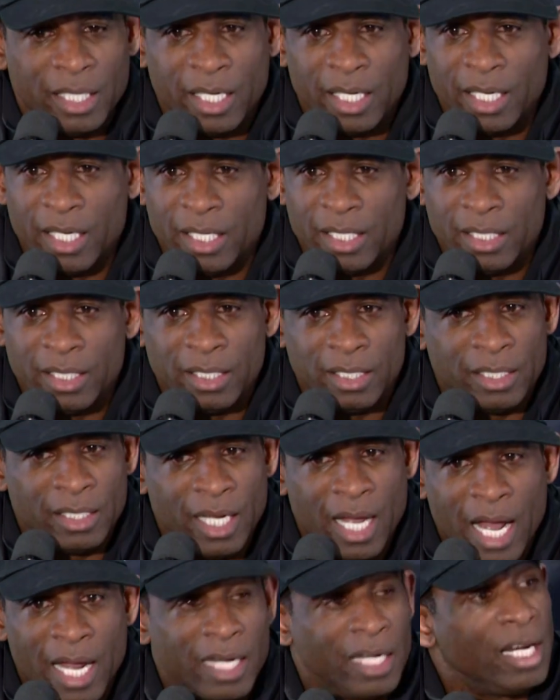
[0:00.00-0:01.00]
And
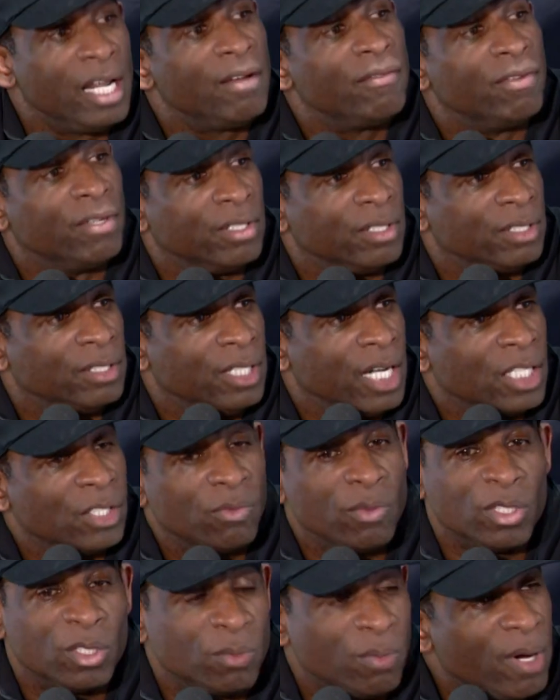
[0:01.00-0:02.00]
I love it.
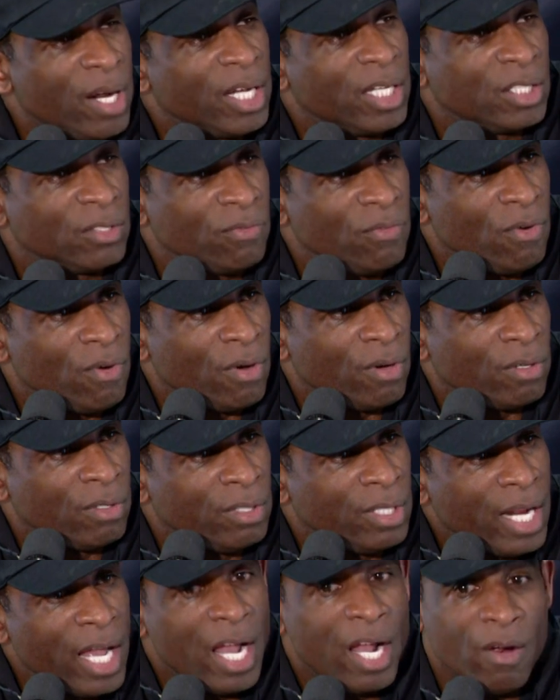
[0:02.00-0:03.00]
That's what spring is for.
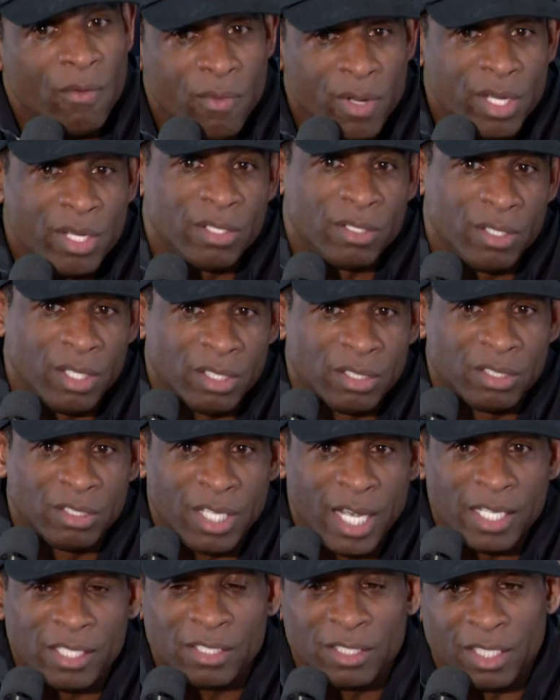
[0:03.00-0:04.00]
Now we could
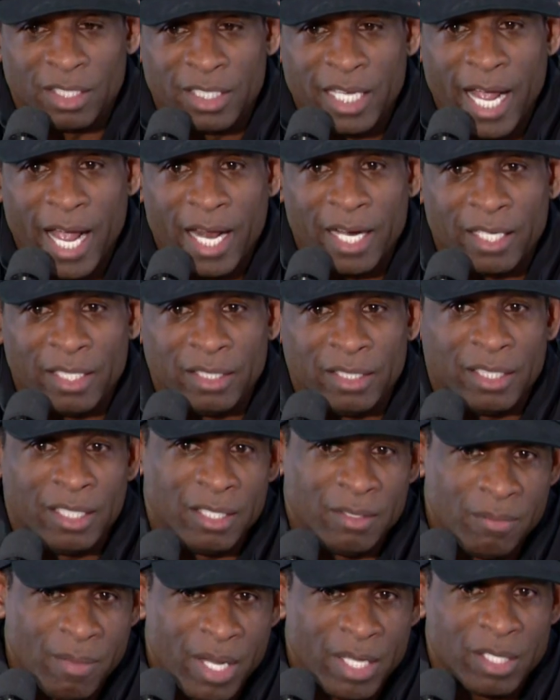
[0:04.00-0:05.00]
assess the talent
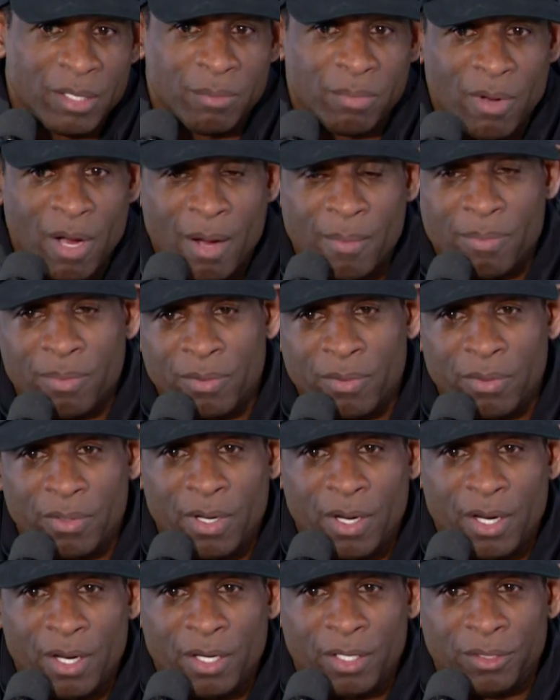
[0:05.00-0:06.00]
and make the
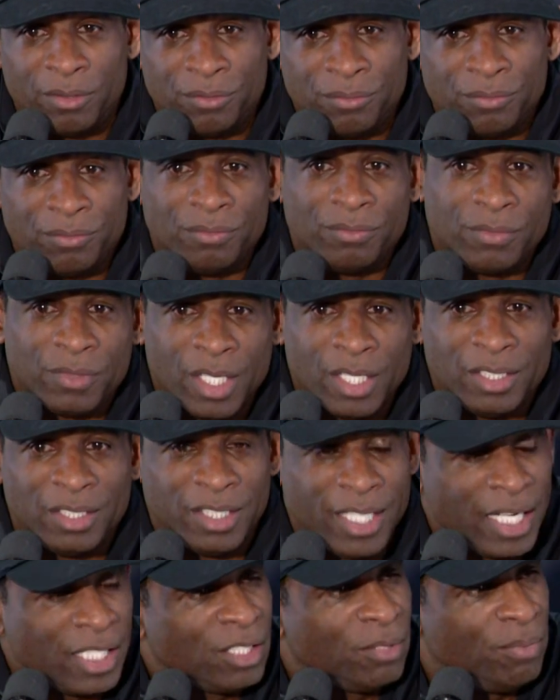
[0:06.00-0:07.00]
proper uh,
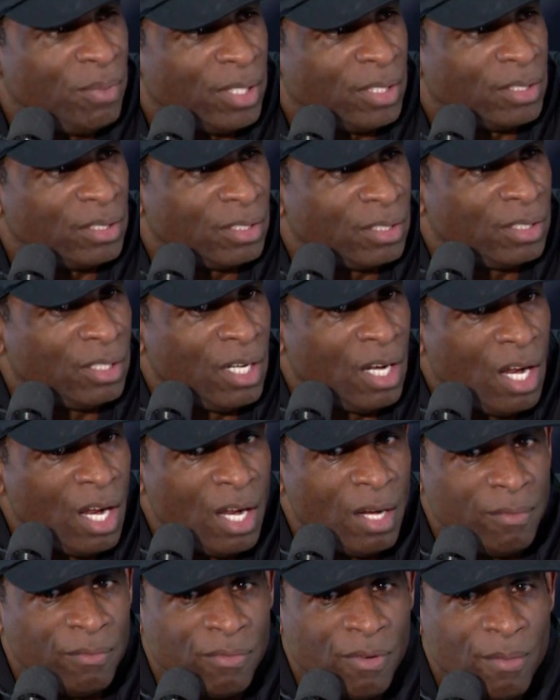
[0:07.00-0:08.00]
adjustments uh,
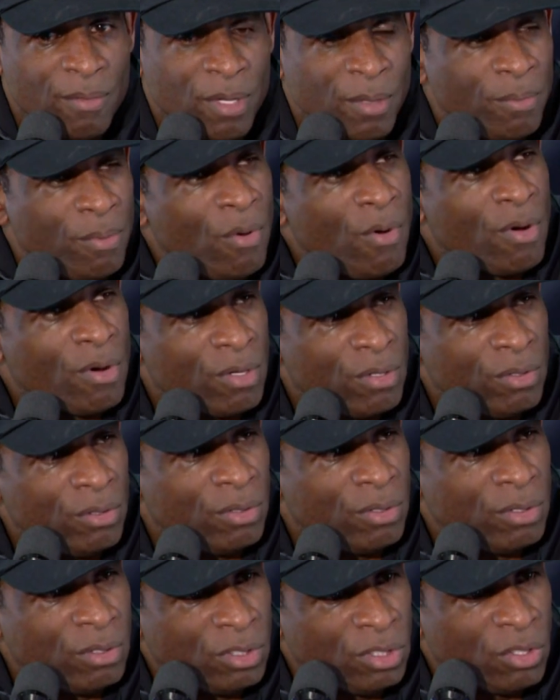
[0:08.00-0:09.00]
from the portal
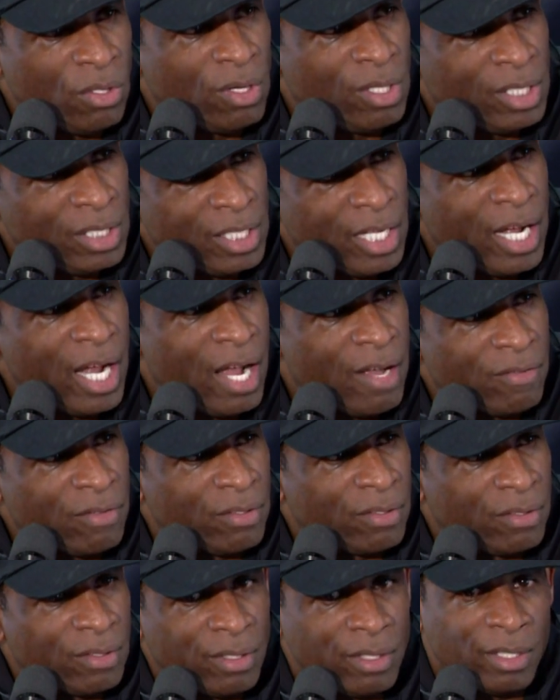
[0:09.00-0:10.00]
shortly
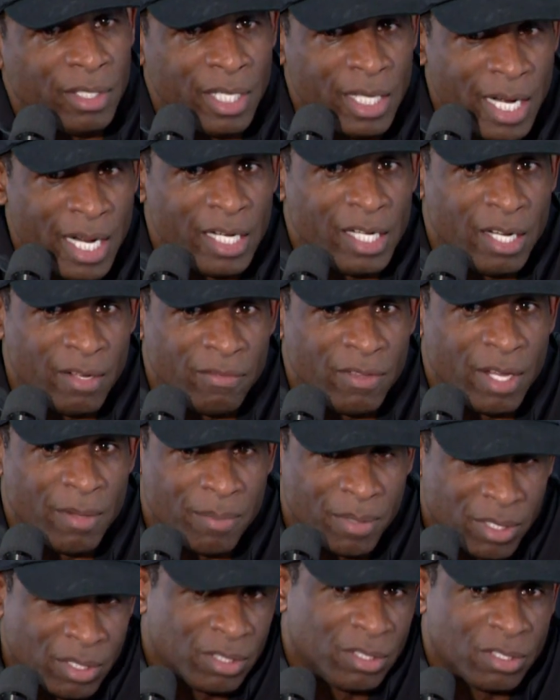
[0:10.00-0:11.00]
thereafter. And I love
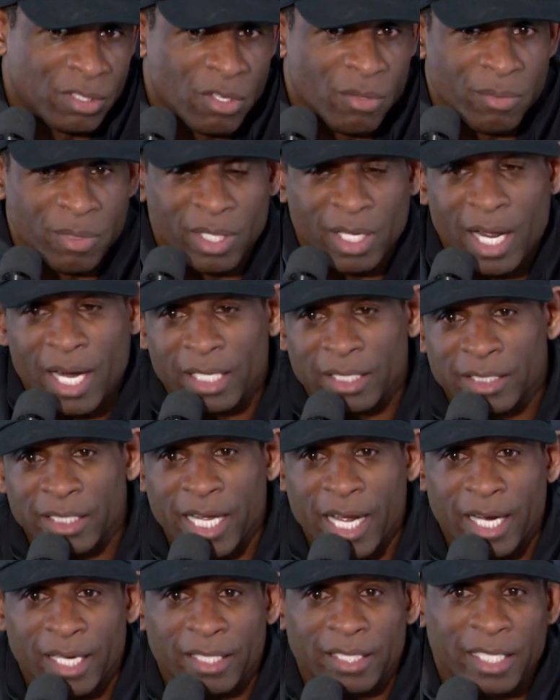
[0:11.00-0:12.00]
that because there's going to be a lot of
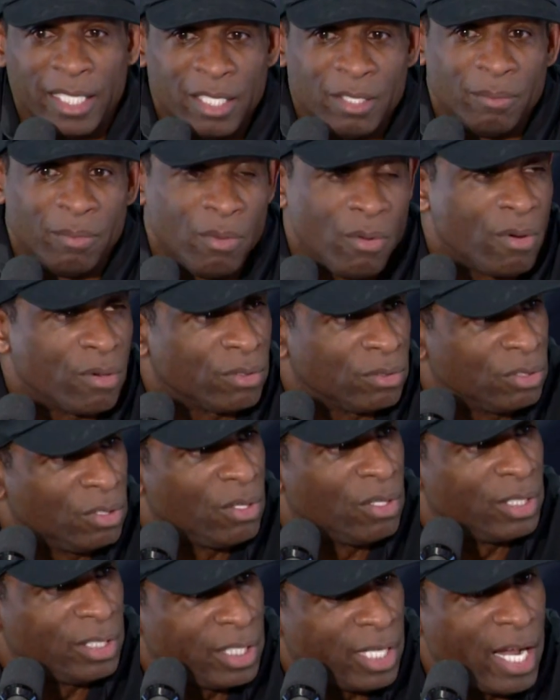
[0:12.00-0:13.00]
talent in the portal
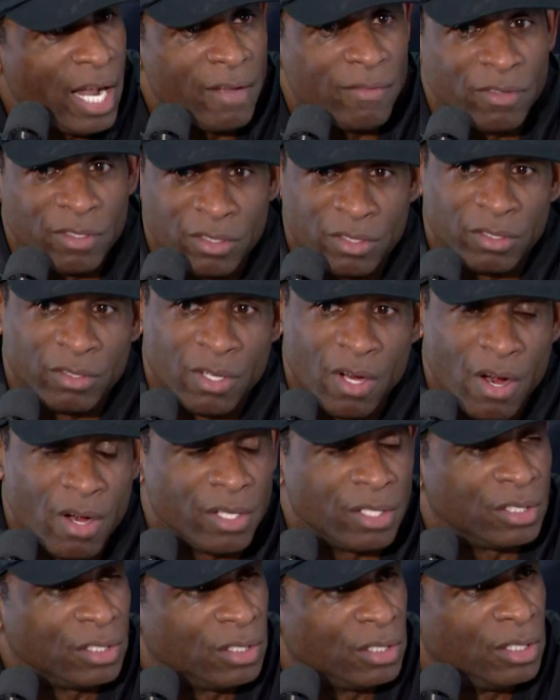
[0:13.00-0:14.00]
shortly thereafter to
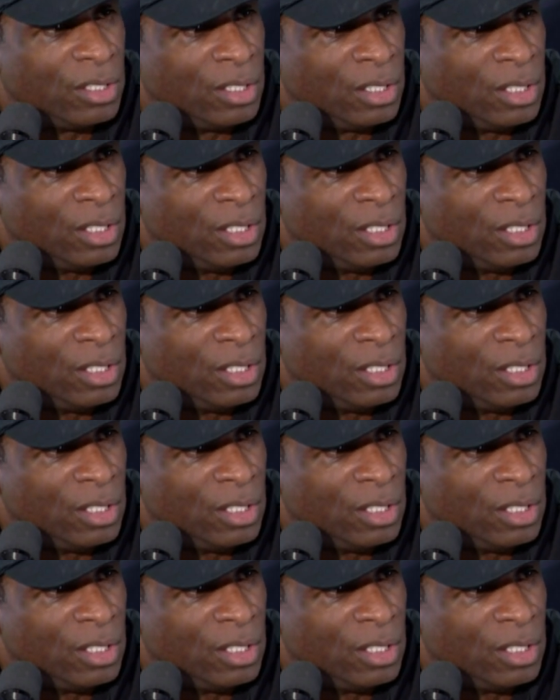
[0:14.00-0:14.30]
garnish.